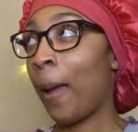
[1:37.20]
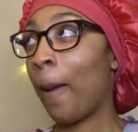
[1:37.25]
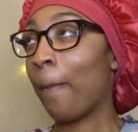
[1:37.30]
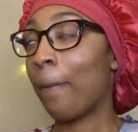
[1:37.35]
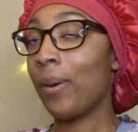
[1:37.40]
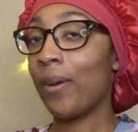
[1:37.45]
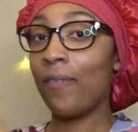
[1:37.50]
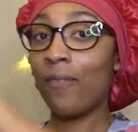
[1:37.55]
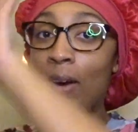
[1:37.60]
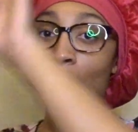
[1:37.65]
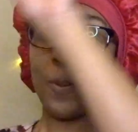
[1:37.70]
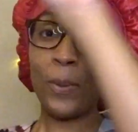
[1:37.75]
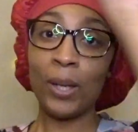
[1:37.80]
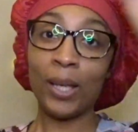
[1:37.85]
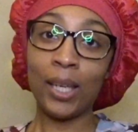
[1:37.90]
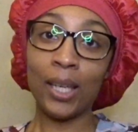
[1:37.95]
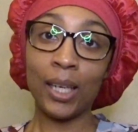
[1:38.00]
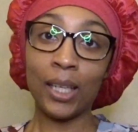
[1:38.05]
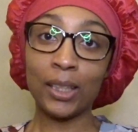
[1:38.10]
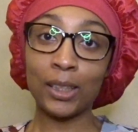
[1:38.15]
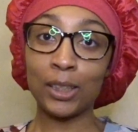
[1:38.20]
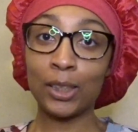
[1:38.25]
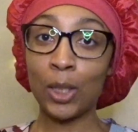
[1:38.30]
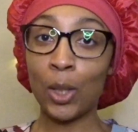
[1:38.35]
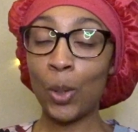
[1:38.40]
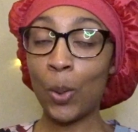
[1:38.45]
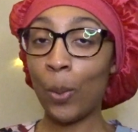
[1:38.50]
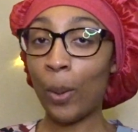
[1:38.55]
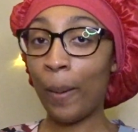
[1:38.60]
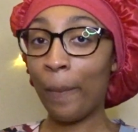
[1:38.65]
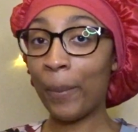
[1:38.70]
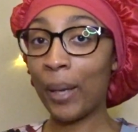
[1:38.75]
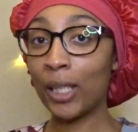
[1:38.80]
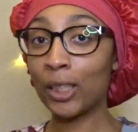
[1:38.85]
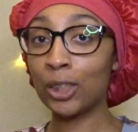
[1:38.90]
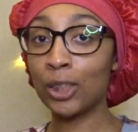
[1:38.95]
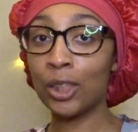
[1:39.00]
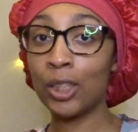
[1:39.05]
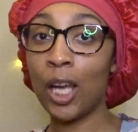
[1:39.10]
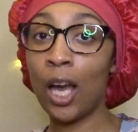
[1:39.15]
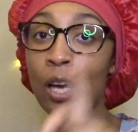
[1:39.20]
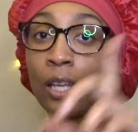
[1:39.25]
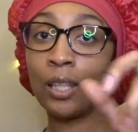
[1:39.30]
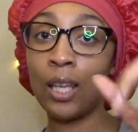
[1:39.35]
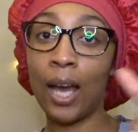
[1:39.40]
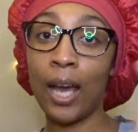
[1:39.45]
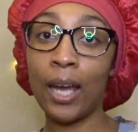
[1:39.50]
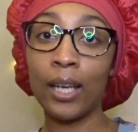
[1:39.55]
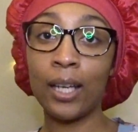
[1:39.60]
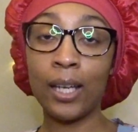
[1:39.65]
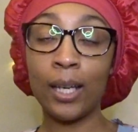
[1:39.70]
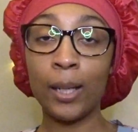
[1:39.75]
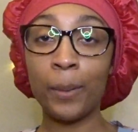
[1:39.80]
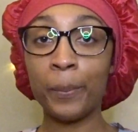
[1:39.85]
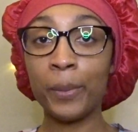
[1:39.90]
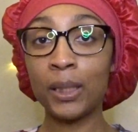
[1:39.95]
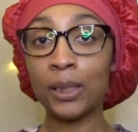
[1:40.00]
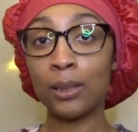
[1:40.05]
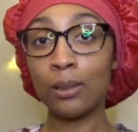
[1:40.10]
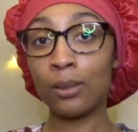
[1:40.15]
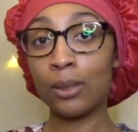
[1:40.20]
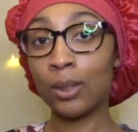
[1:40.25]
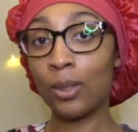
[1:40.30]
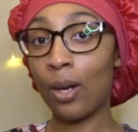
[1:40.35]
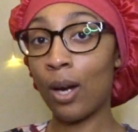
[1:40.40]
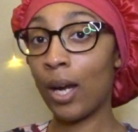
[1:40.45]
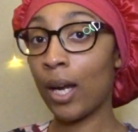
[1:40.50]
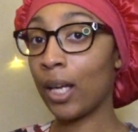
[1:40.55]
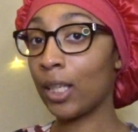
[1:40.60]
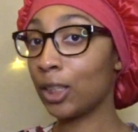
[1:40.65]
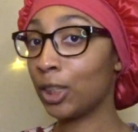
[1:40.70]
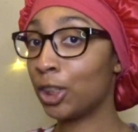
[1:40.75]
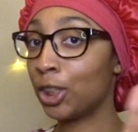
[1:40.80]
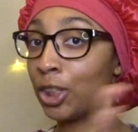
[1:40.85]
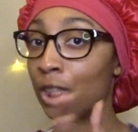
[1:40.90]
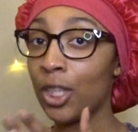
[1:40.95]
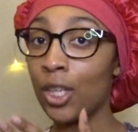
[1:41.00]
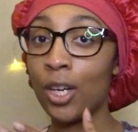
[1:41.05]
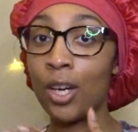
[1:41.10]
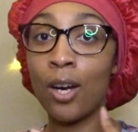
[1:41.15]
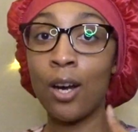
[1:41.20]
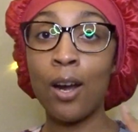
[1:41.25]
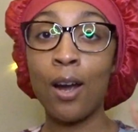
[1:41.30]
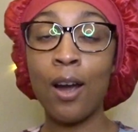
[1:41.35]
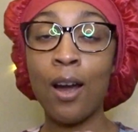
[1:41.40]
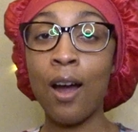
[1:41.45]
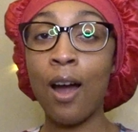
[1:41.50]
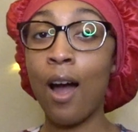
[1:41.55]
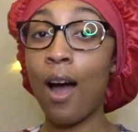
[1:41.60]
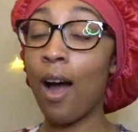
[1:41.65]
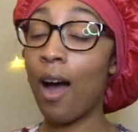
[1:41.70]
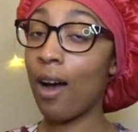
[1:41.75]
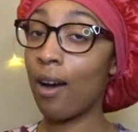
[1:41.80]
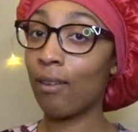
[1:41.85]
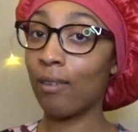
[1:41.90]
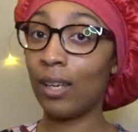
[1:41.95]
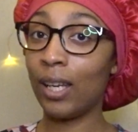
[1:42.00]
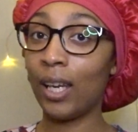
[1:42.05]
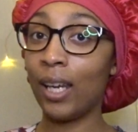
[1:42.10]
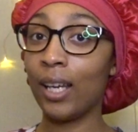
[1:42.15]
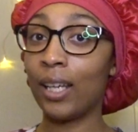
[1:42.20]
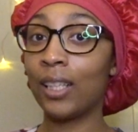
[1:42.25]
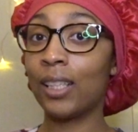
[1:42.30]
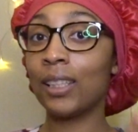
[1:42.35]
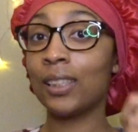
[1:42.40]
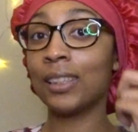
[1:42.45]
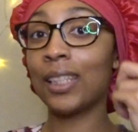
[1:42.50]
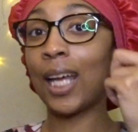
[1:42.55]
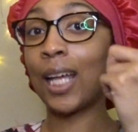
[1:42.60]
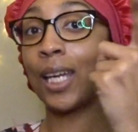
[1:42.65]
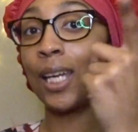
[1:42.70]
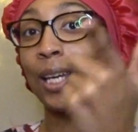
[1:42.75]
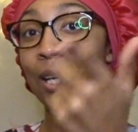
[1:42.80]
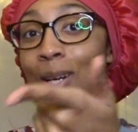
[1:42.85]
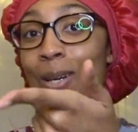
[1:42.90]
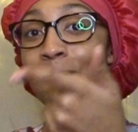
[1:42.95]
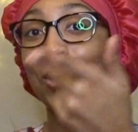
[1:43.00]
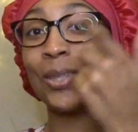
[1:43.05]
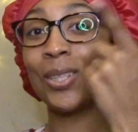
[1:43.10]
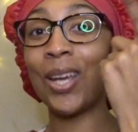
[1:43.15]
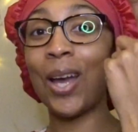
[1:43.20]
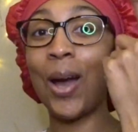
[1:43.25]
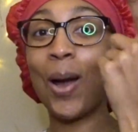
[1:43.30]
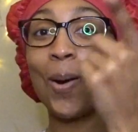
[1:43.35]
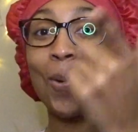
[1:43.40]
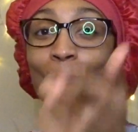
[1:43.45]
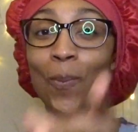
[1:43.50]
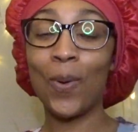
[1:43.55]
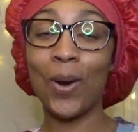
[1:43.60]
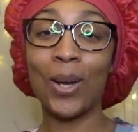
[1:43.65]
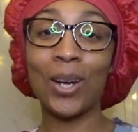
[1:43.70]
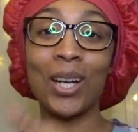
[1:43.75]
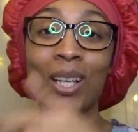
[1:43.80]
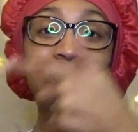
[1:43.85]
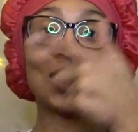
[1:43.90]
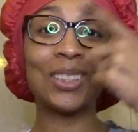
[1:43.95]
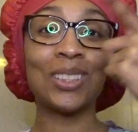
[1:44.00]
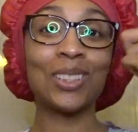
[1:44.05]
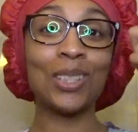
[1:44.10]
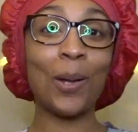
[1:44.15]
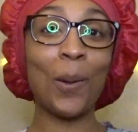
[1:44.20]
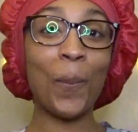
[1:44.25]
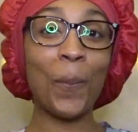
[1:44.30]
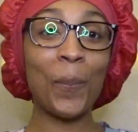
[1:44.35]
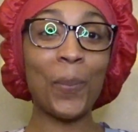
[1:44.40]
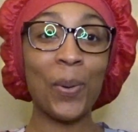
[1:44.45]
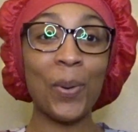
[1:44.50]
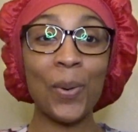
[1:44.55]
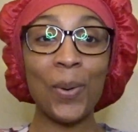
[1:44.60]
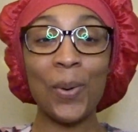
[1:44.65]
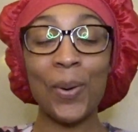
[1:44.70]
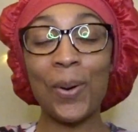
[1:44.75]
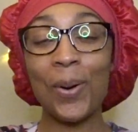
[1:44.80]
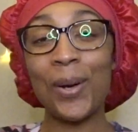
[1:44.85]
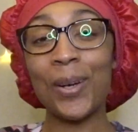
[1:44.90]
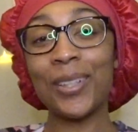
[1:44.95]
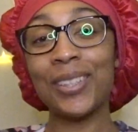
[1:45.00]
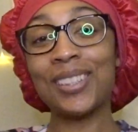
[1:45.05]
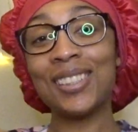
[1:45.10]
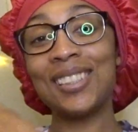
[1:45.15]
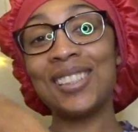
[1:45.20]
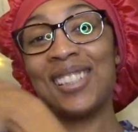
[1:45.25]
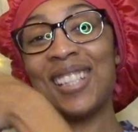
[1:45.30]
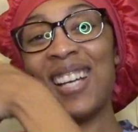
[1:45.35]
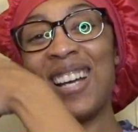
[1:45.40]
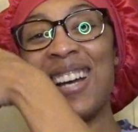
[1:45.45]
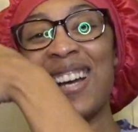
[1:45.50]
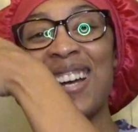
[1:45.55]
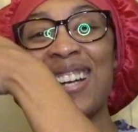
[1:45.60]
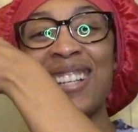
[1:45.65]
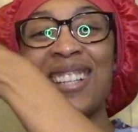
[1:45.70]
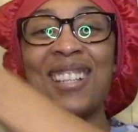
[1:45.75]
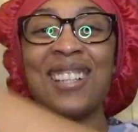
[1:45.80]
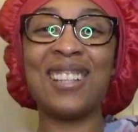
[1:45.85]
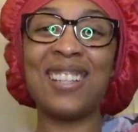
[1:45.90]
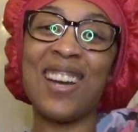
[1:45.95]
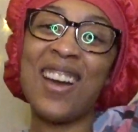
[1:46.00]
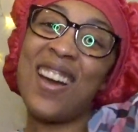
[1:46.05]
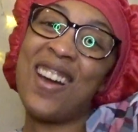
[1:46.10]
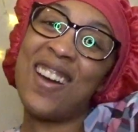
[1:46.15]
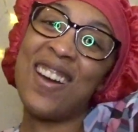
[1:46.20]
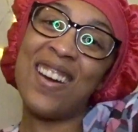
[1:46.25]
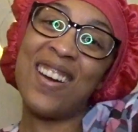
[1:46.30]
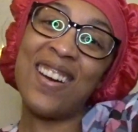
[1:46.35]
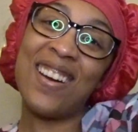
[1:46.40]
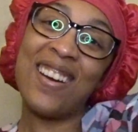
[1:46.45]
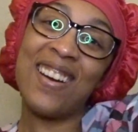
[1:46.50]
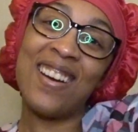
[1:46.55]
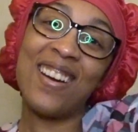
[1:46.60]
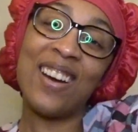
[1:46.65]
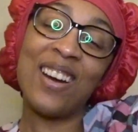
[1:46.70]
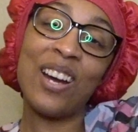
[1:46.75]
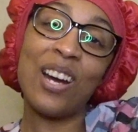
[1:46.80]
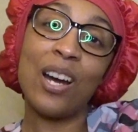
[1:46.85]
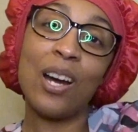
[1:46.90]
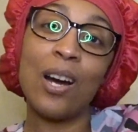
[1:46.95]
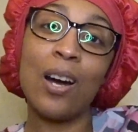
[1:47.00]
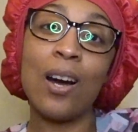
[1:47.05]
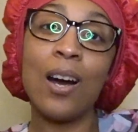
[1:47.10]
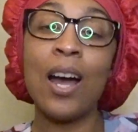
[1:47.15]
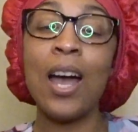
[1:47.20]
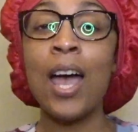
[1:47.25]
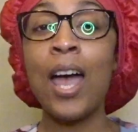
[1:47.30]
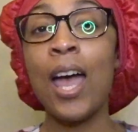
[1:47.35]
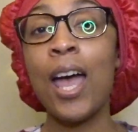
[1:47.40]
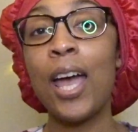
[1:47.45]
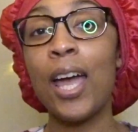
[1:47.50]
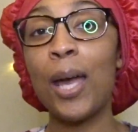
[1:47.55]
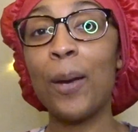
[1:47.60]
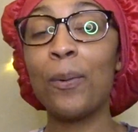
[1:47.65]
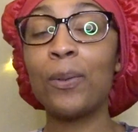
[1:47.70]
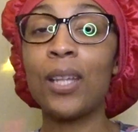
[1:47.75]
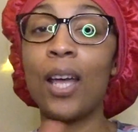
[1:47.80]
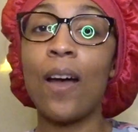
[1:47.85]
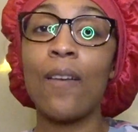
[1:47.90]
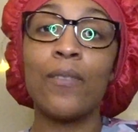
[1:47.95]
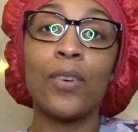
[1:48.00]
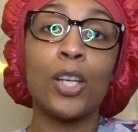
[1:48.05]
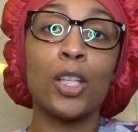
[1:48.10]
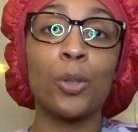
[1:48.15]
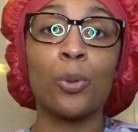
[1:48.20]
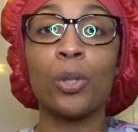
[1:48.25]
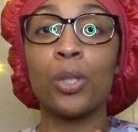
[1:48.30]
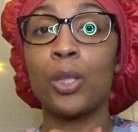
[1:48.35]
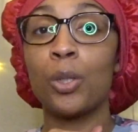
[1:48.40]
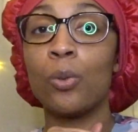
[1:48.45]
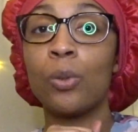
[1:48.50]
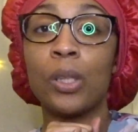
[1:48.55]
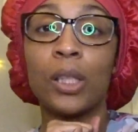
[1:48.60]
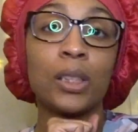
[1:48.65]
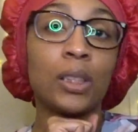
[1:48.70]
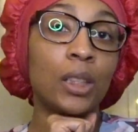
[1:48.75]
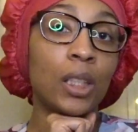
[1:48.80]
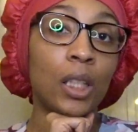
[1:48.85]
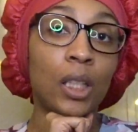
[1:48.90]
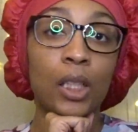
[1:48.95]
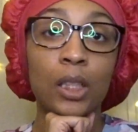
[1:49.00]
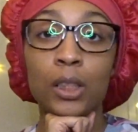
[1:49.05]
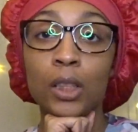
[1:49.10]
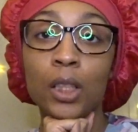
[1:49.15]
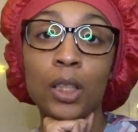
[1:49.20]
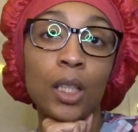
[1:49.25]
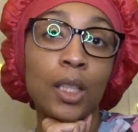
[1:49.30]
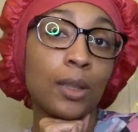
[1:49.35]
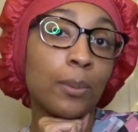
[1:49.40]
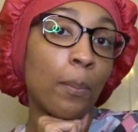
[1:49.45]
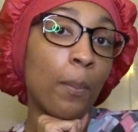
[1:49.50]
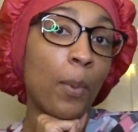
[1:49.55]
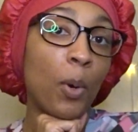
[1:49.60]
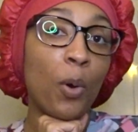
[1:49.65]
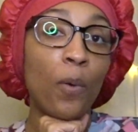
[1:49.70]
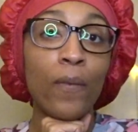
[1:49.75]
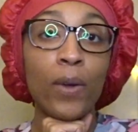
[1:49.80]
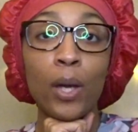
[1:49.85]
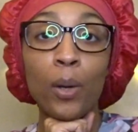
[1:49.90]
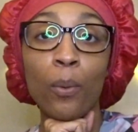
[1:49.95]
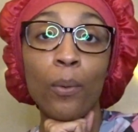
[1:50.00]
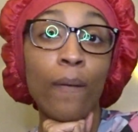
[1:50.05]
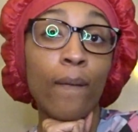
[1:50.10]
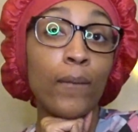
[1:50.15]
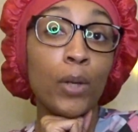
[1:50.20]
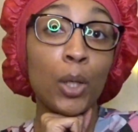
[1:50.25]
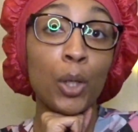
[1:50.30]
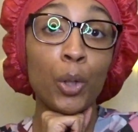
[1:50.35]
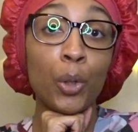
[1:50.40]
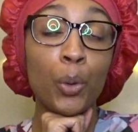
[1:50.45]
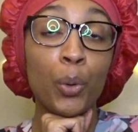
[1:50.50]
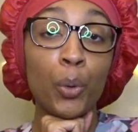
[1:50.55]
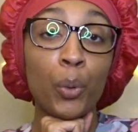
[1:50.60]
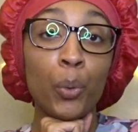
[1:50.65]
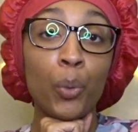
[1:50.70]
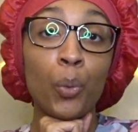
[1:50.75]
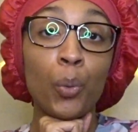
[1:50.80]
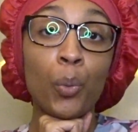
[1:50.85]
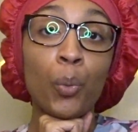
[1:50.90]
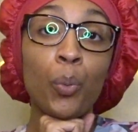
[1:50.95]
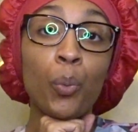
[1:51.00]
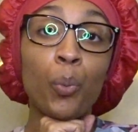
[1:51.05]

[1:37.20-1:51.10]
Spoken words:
before we get into it, make sure y'all like, comment, subscribe, share all it, because I know y'all wanna support your girl. And without further ado, let's get into this movie review.